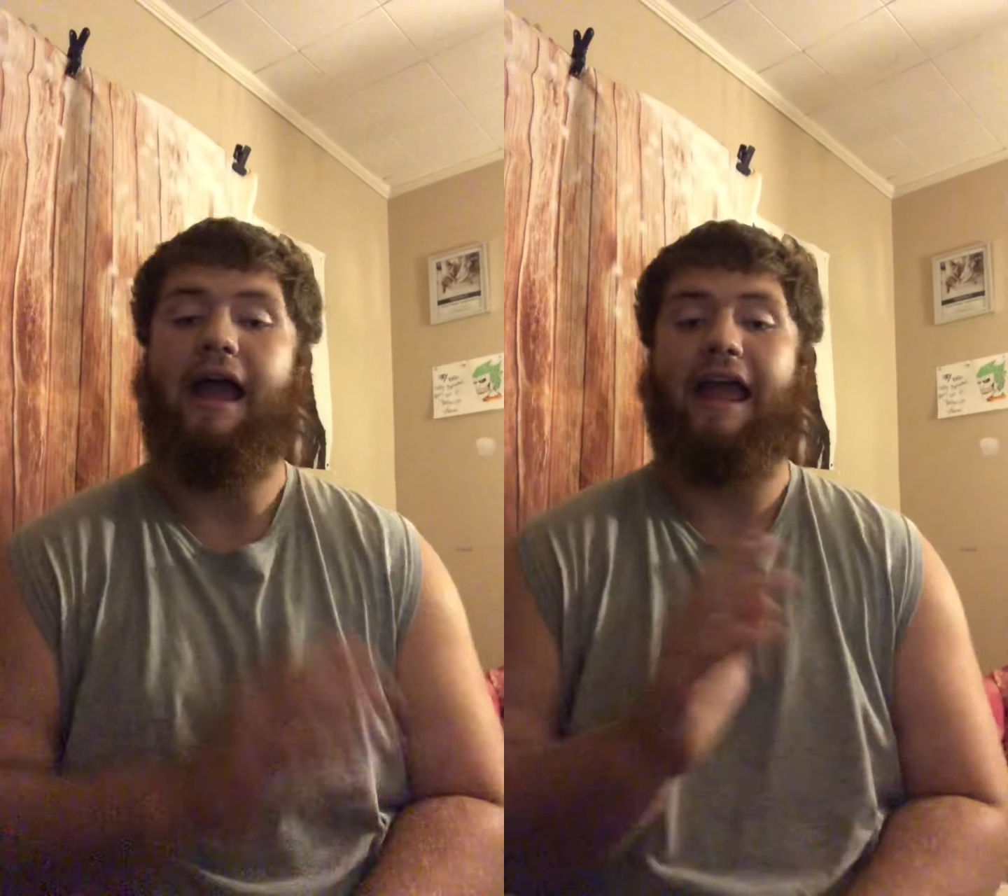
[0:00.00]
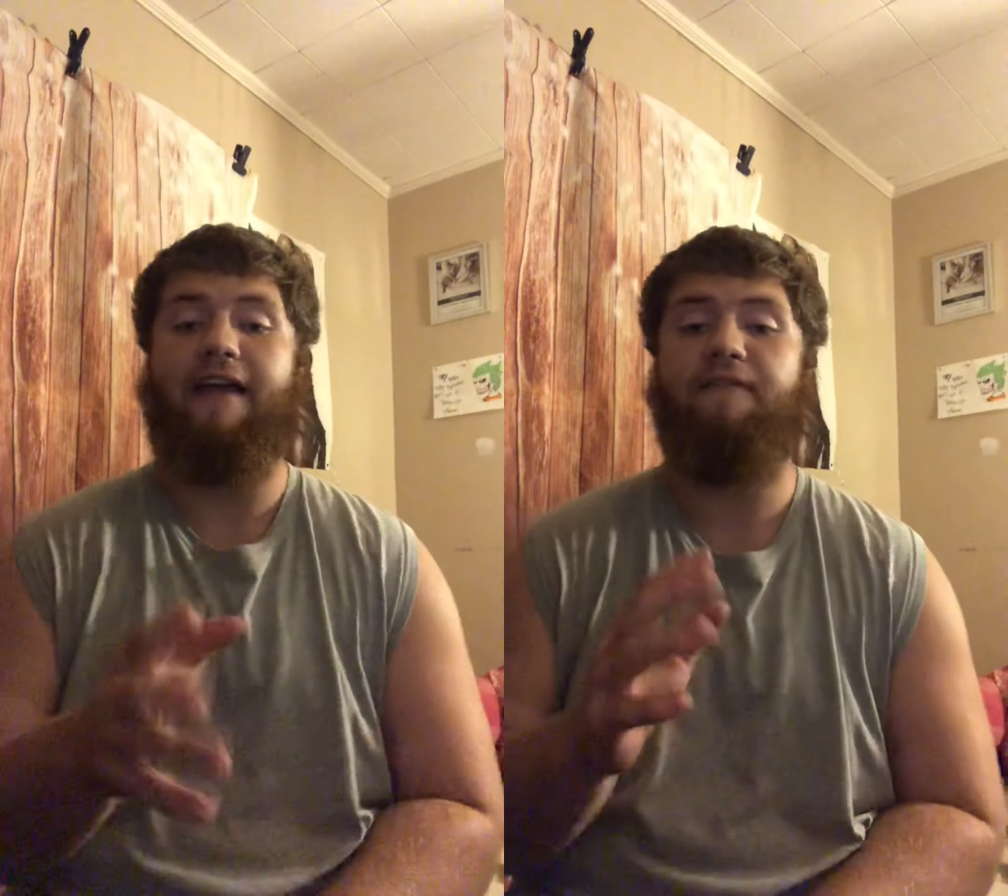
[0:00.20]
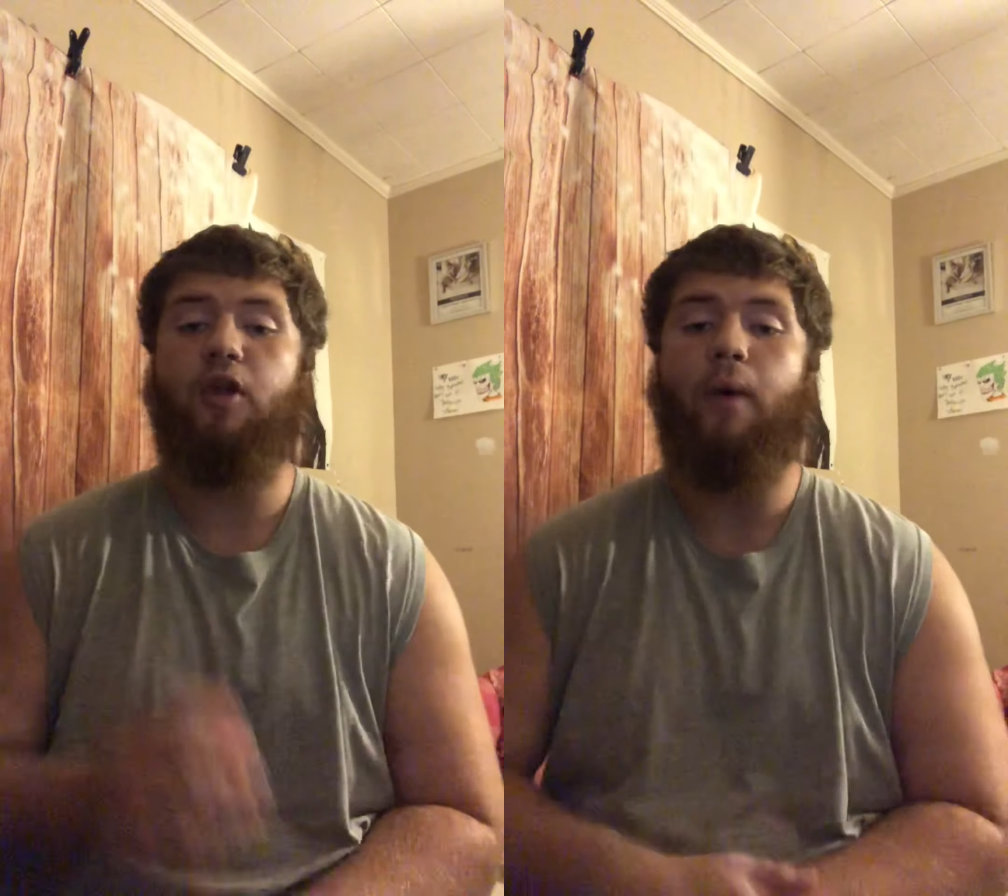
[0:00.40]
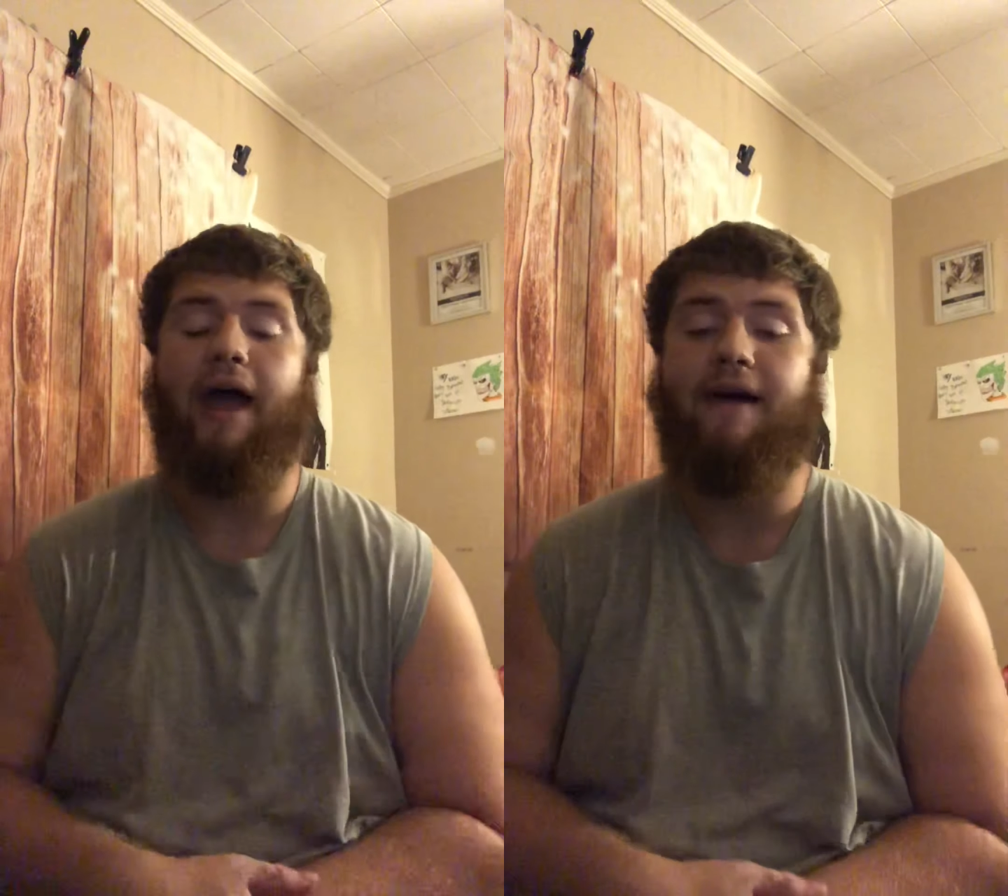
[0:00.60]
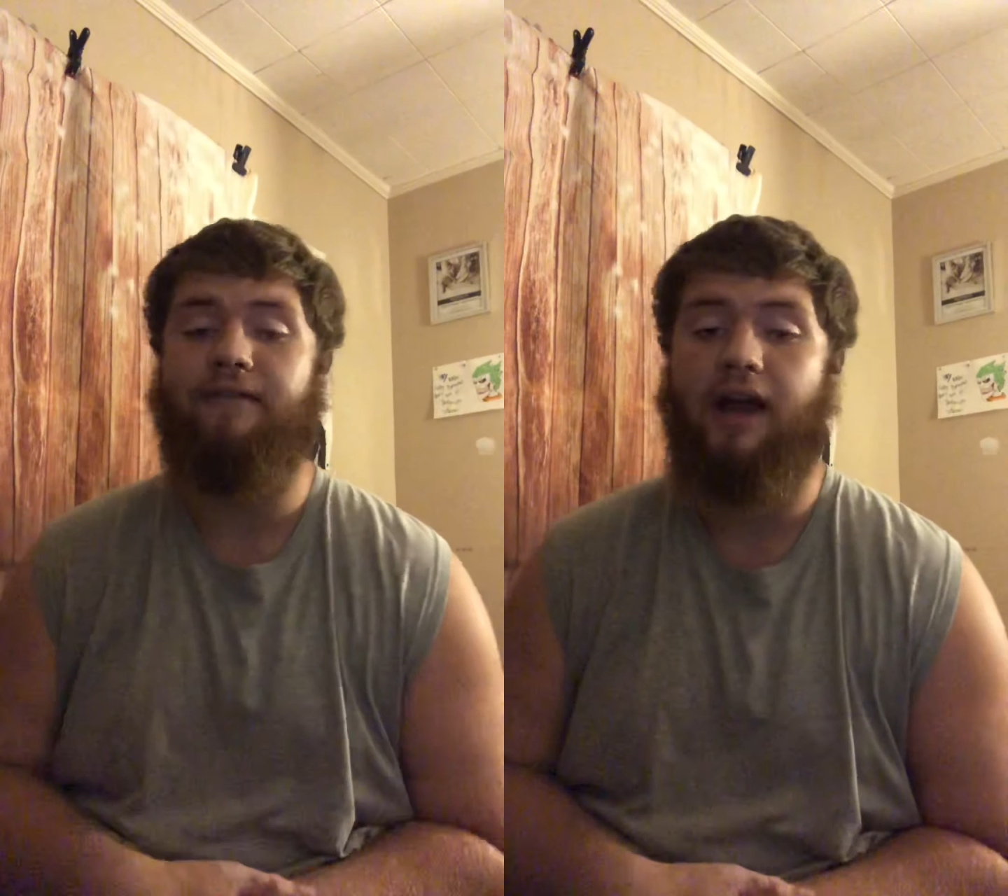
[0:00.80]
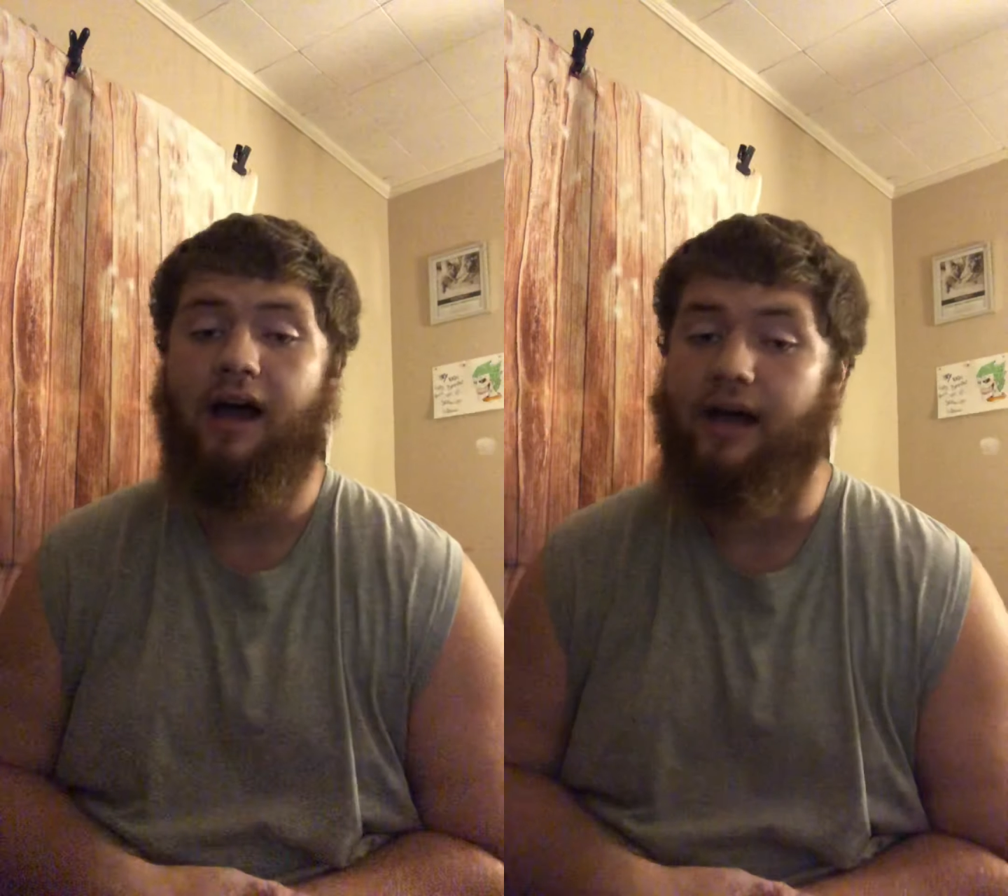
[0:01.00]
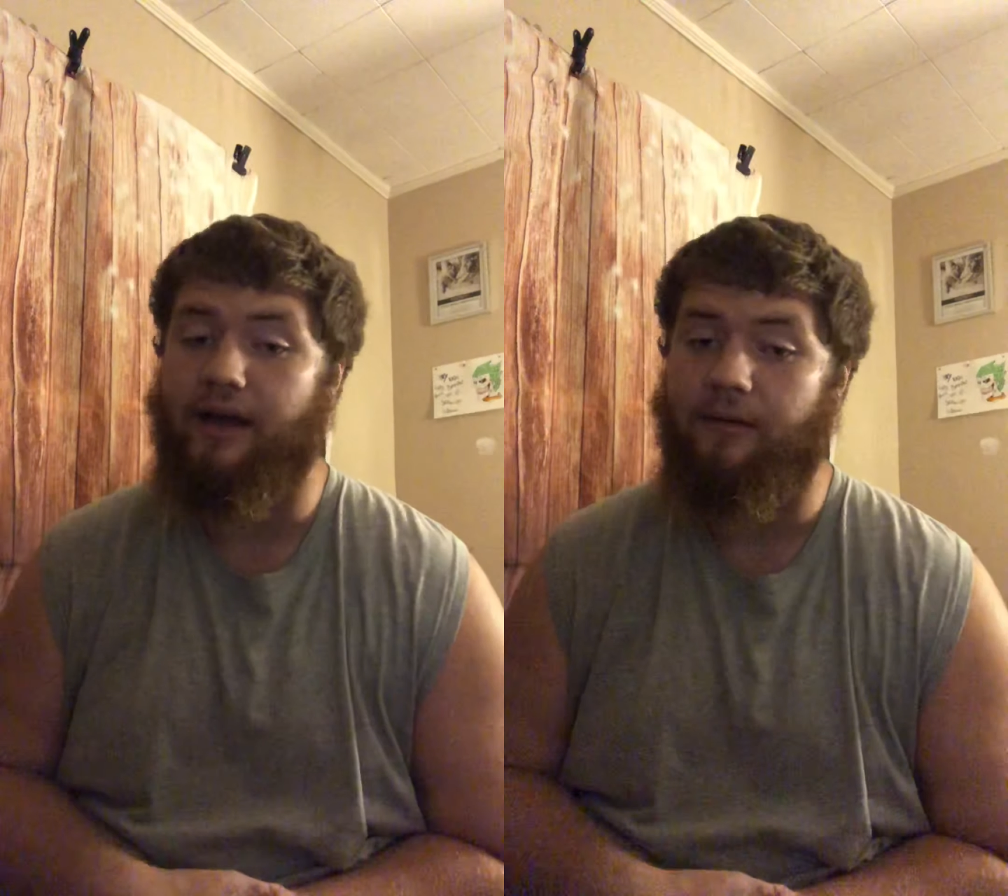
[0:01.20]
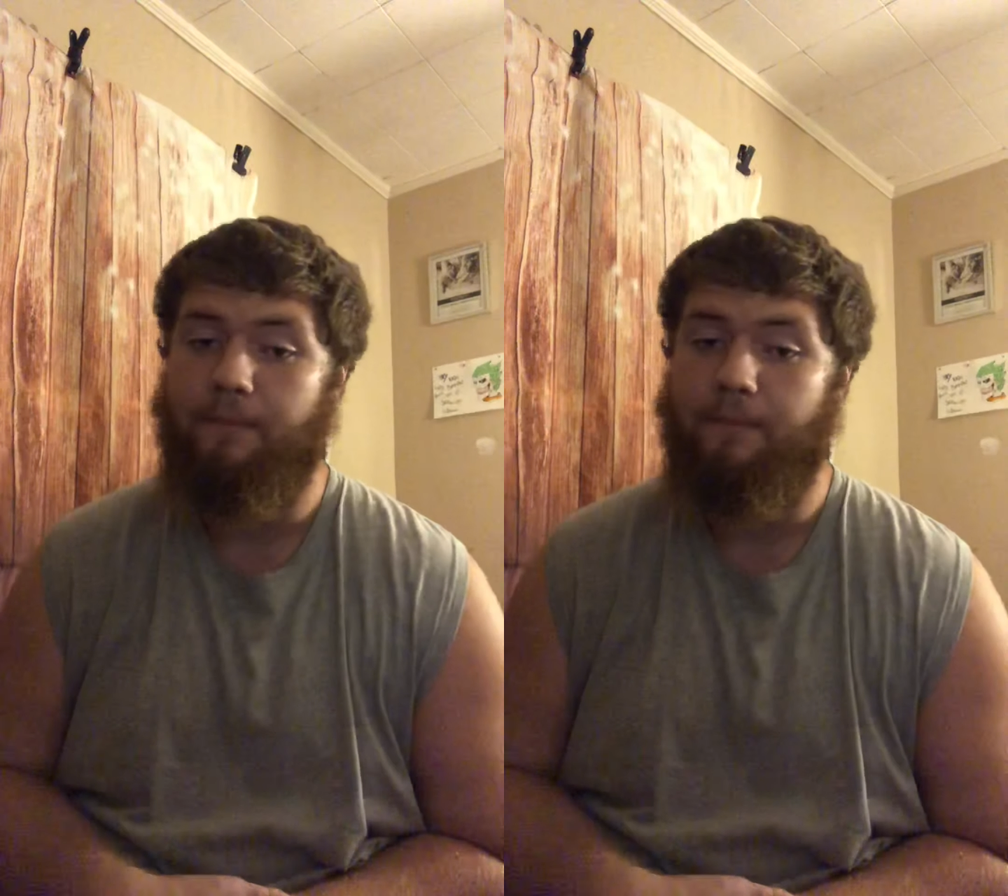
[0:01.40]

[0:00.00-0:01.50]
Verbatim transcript: If you have not,